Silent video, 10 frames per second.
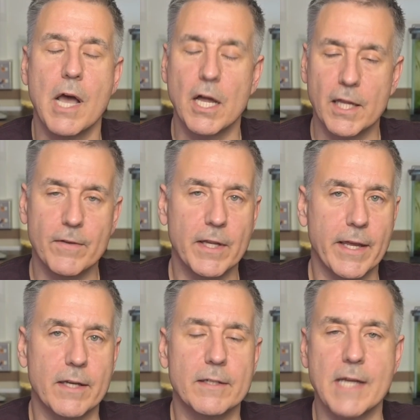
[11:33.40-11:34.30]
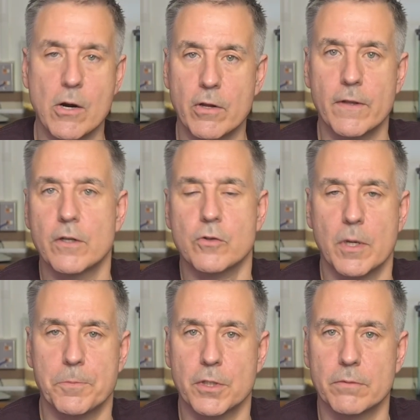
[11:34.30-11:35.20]
I'll leave a link down in the
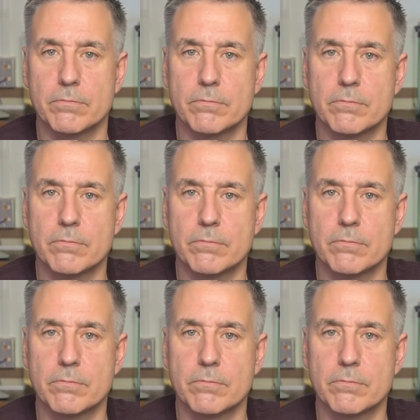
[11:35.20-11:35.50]
description.